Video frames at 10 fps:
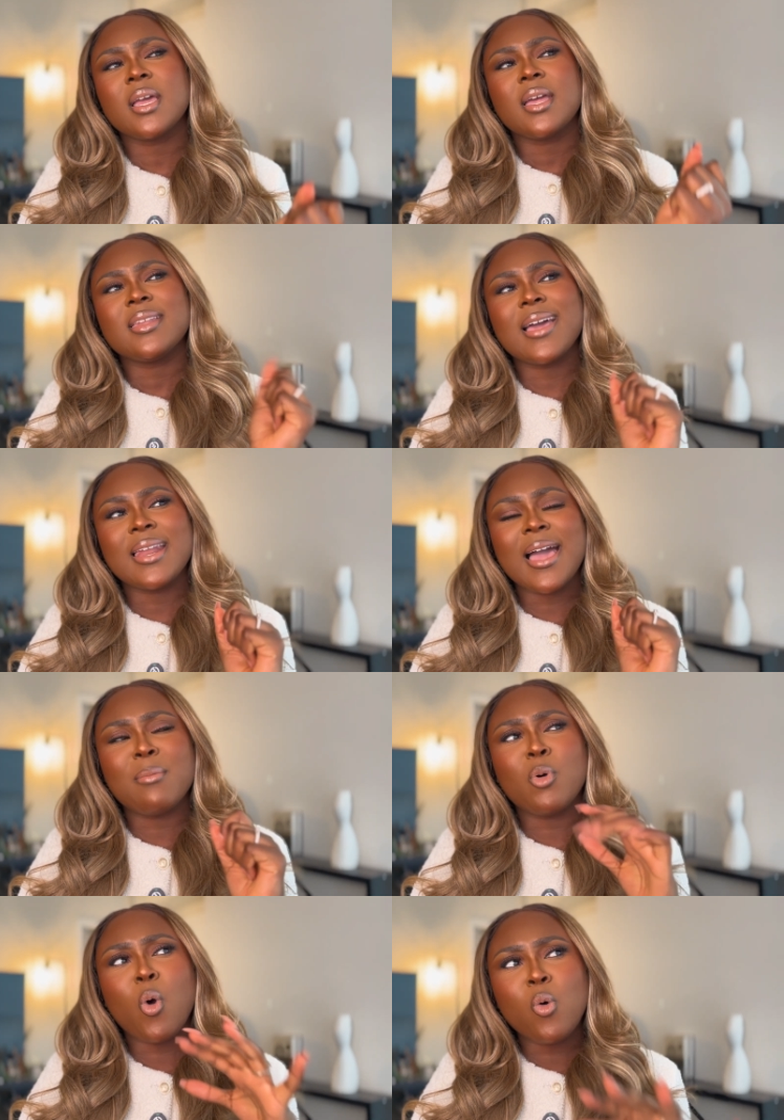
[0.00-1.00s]
that
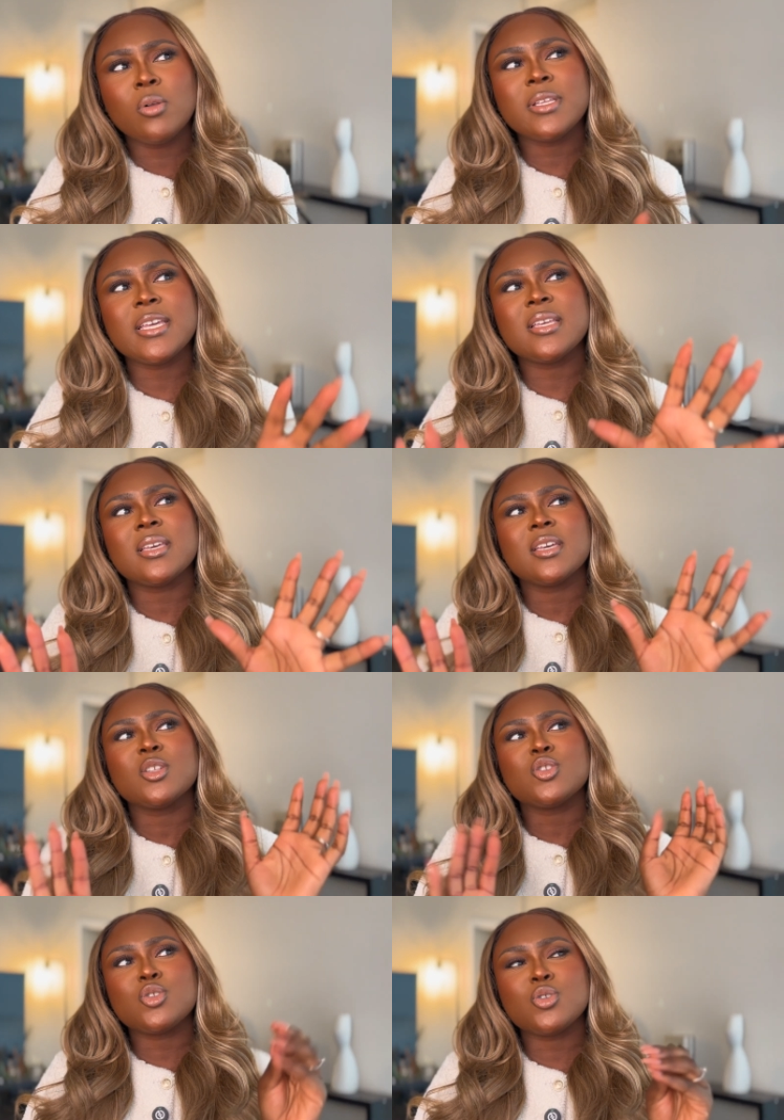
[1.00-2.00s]
I'm only
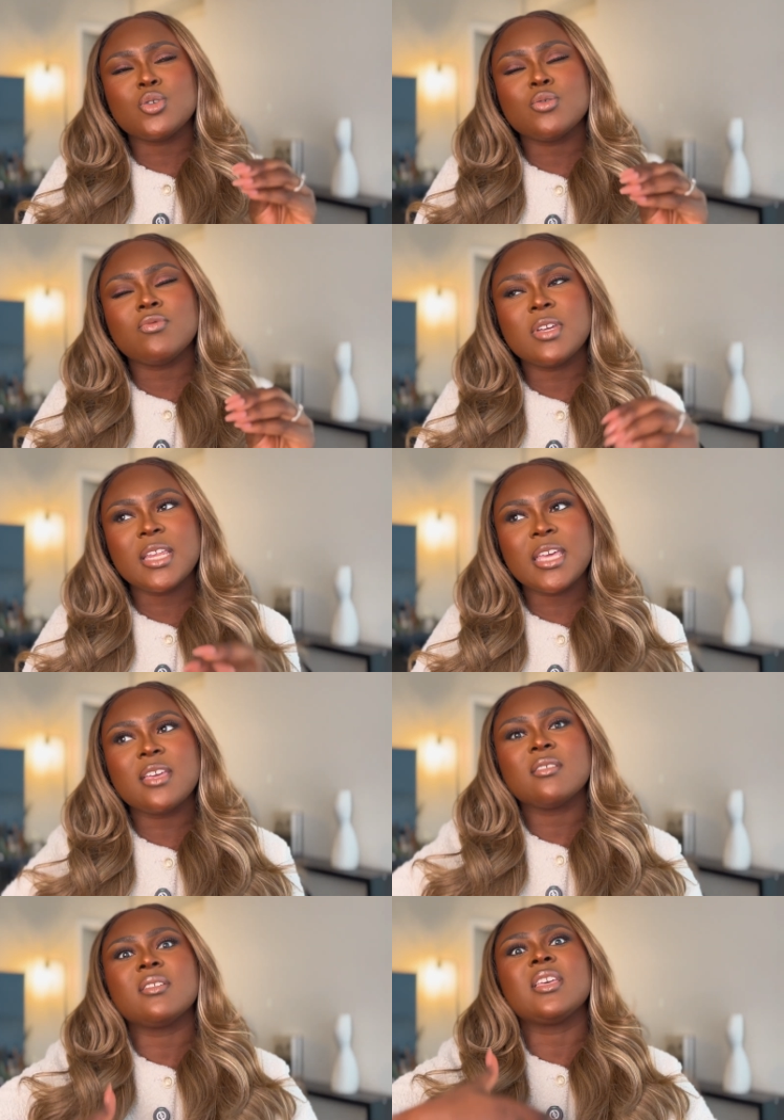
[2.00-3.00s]
to really
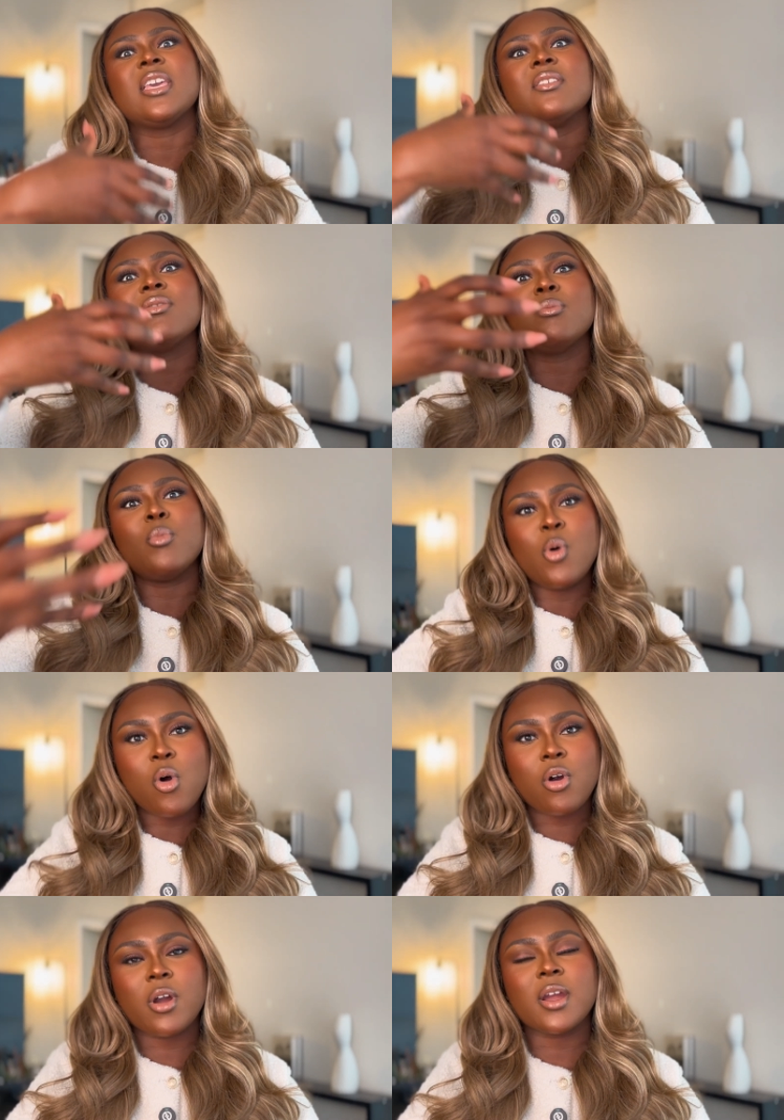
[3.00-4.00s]
give
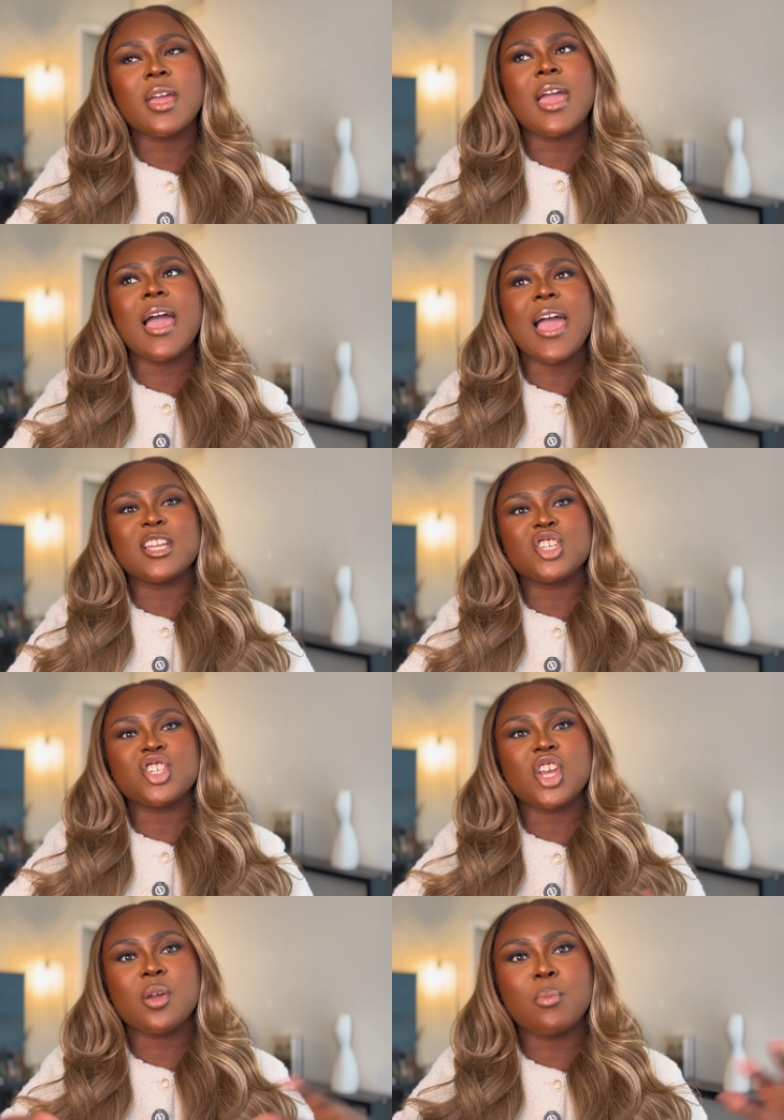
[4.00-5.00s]
more and
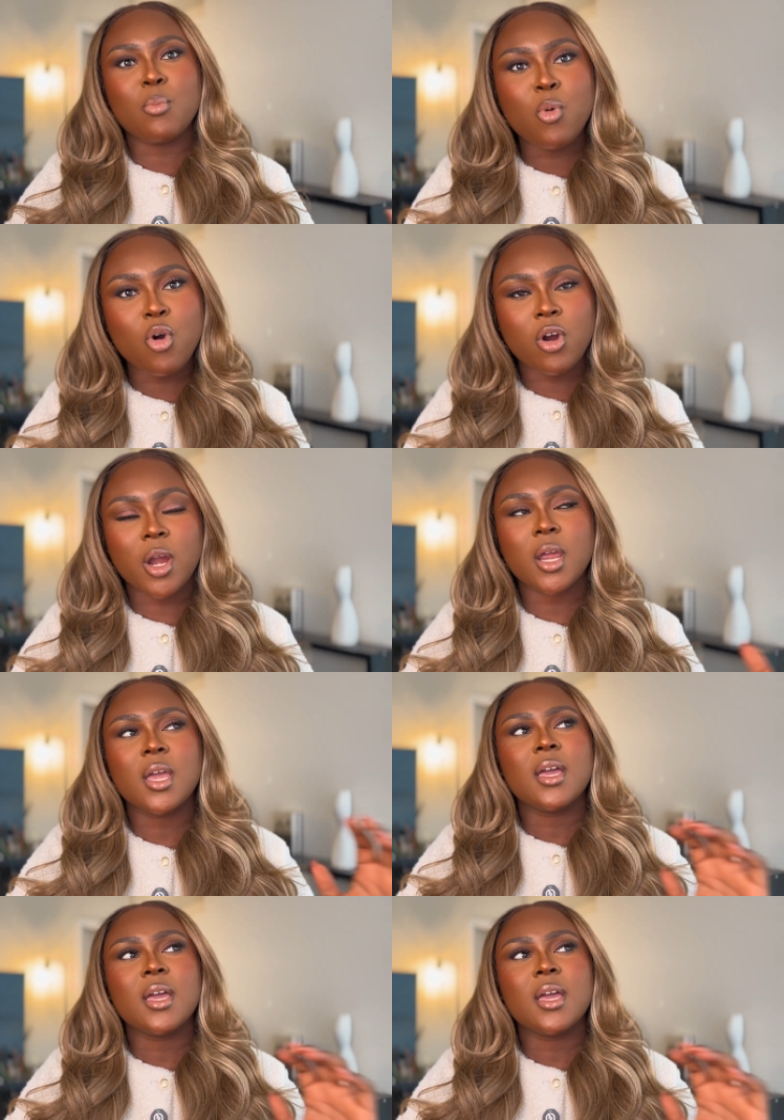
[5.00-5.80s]
share more,